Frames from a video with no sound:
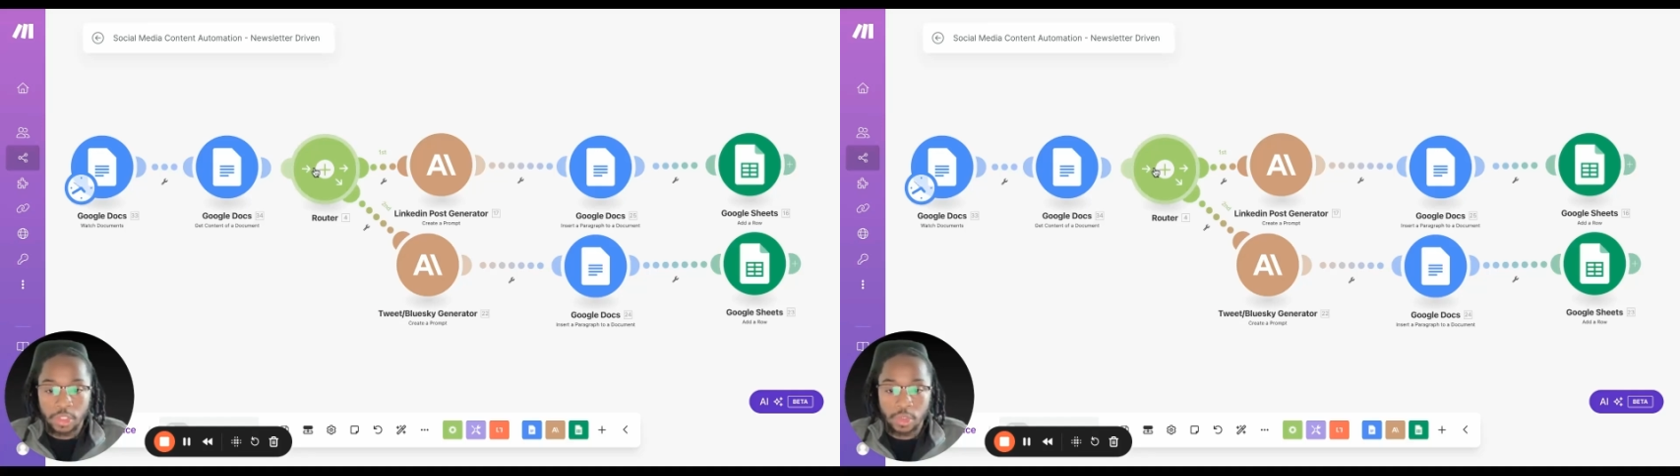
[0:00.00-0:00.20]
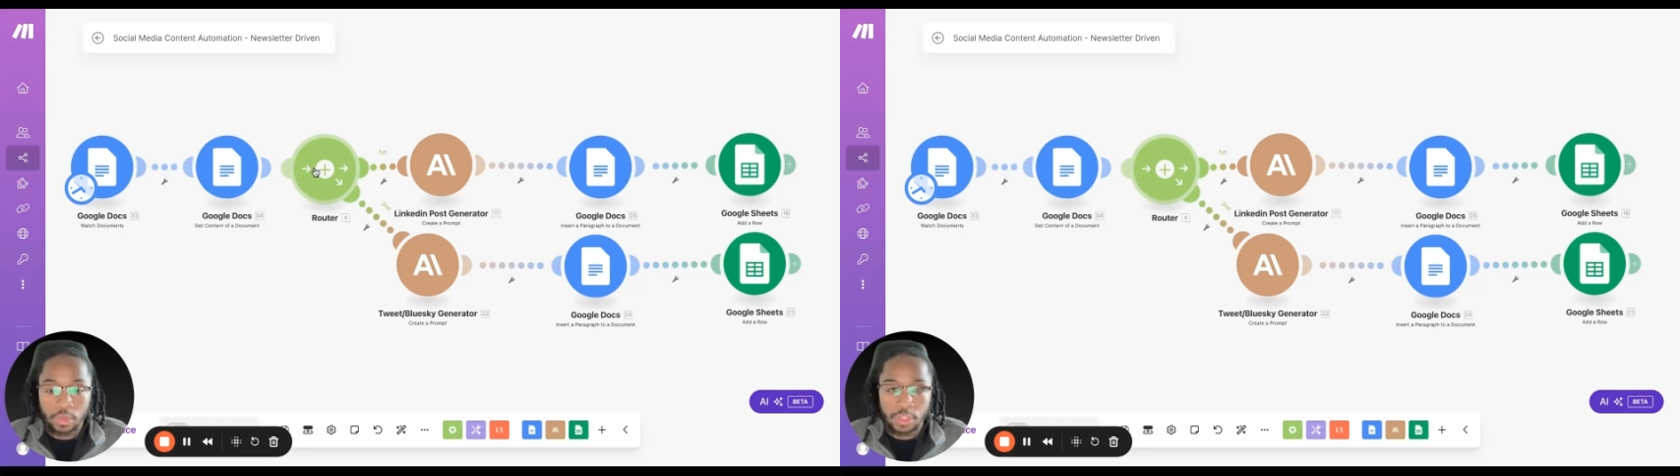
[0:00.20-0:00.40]

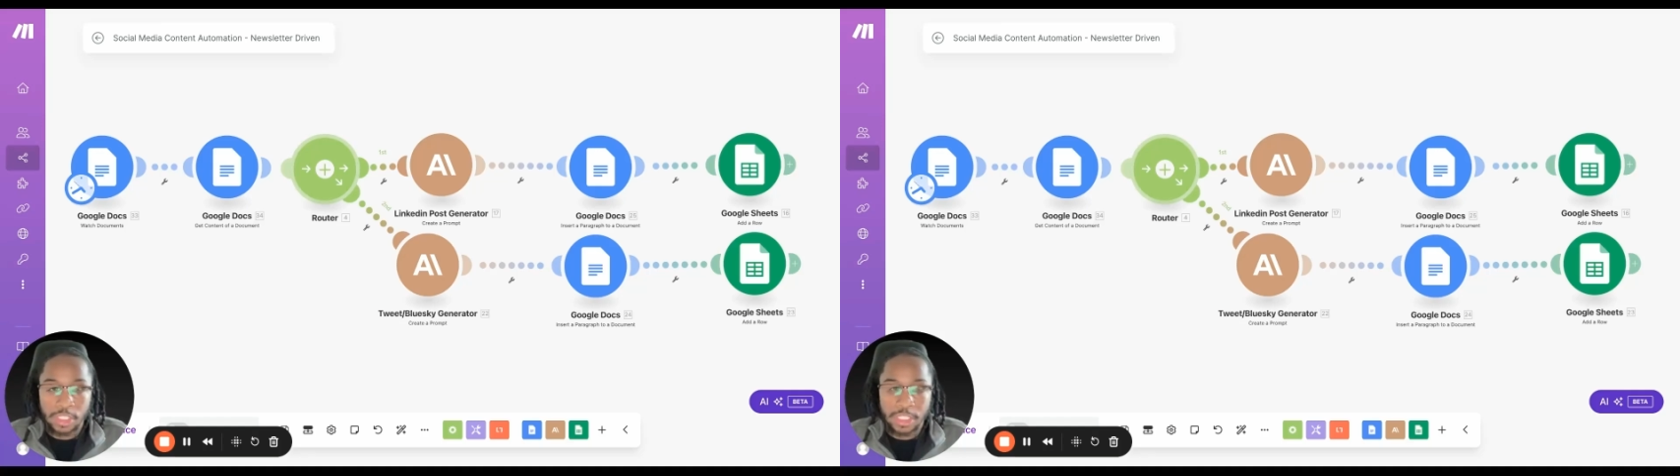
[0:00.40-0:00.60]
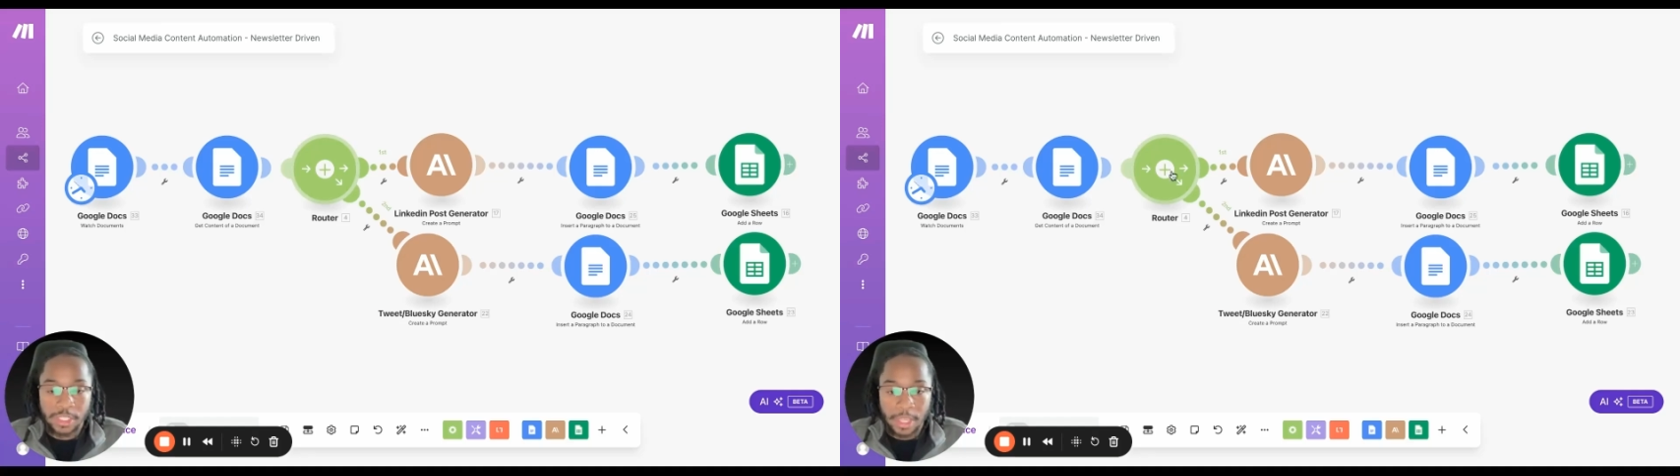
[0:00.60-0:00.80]
two
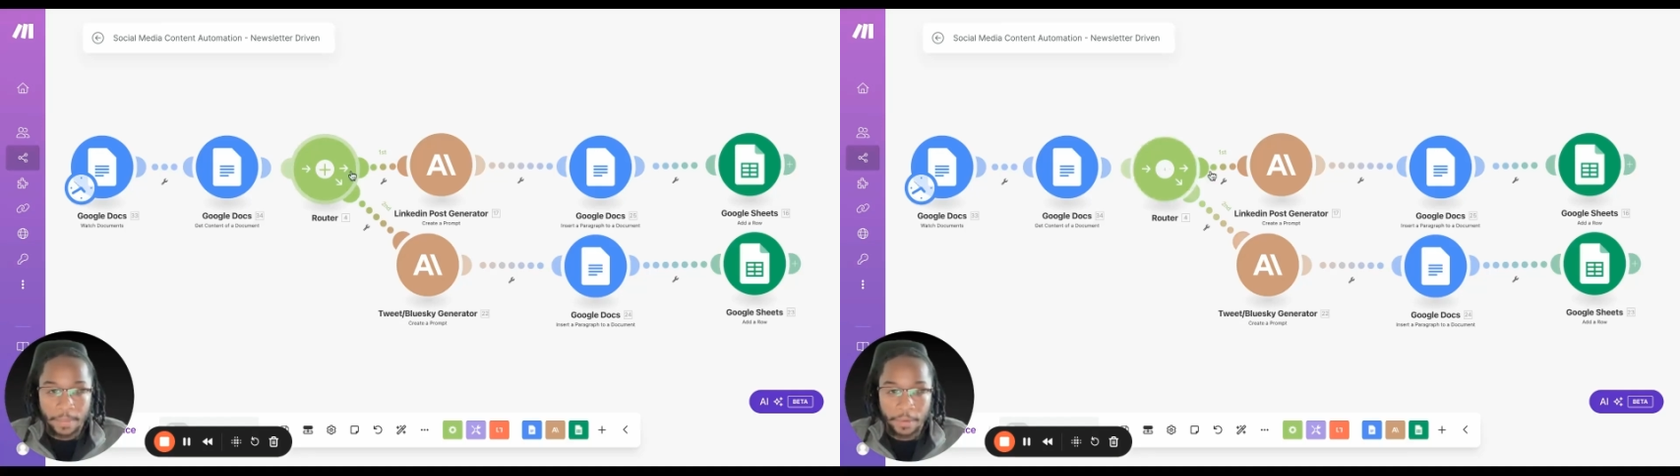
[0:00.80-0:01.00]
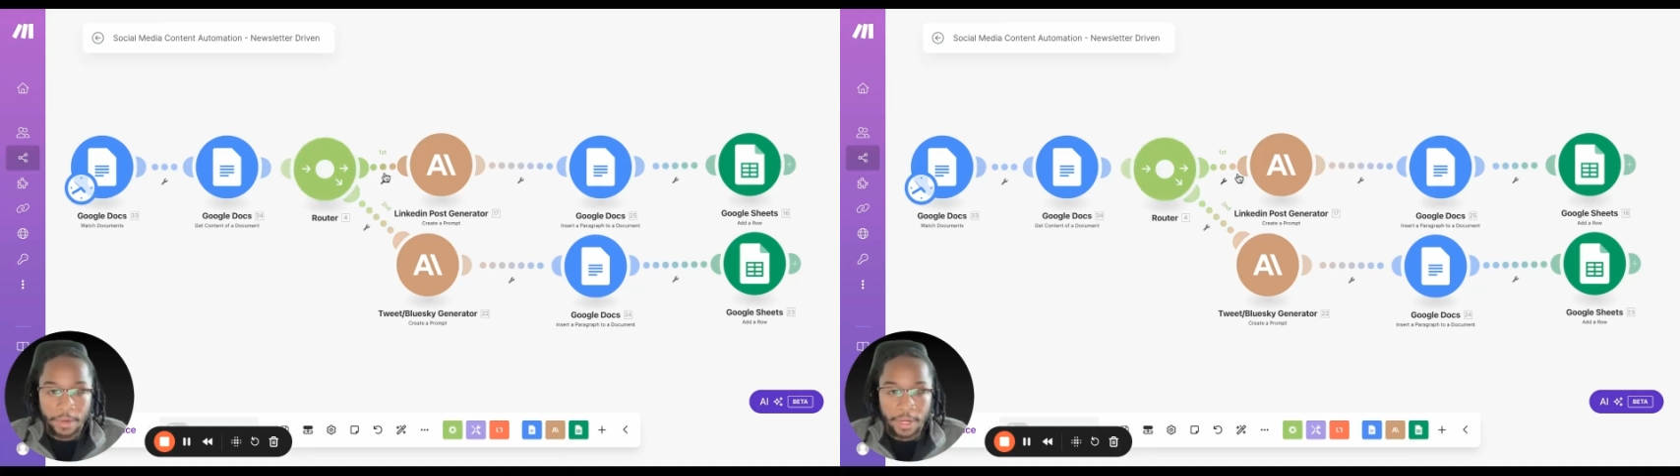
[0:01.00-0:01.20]

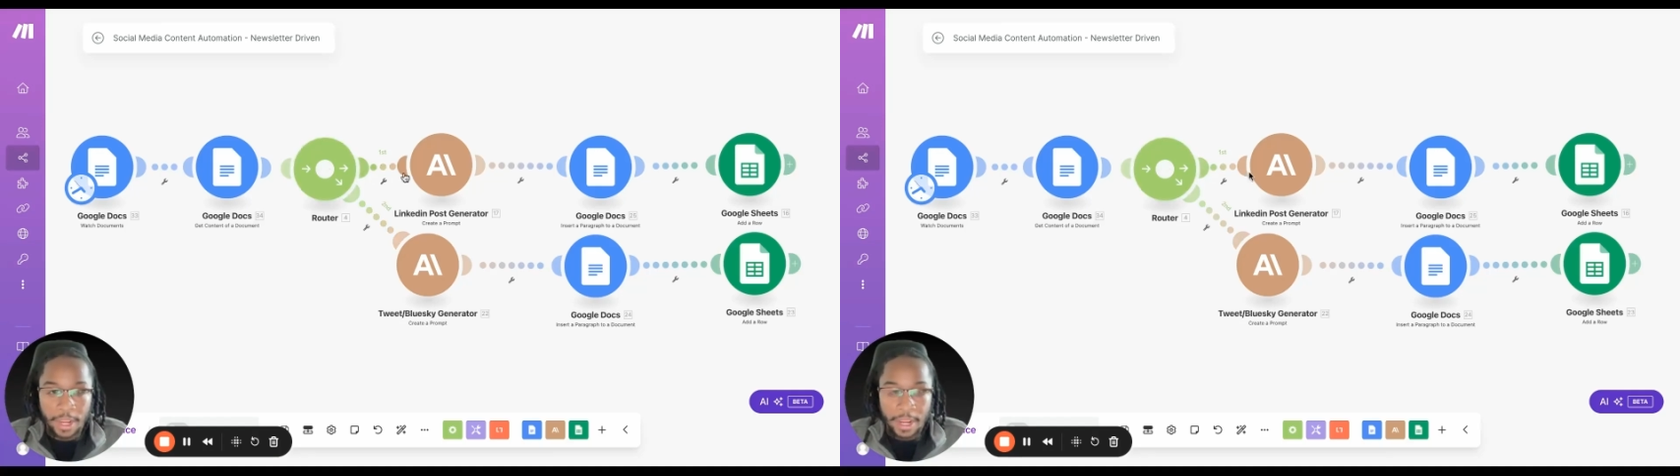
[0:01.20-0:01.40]
separate